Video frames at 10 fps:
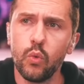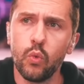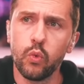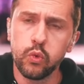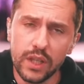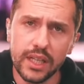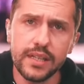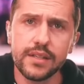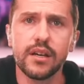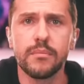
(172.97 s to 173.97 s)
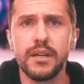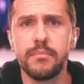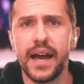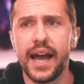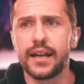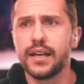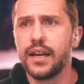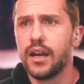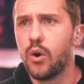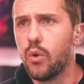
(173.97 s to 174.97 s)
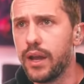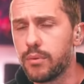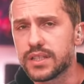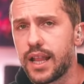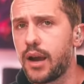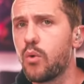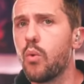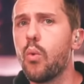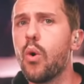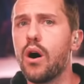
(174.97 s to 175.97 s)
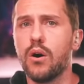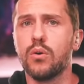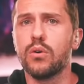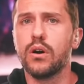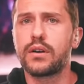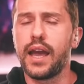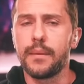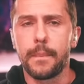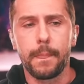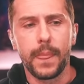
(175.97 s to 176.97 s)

really took me back and was like, whoa, okay.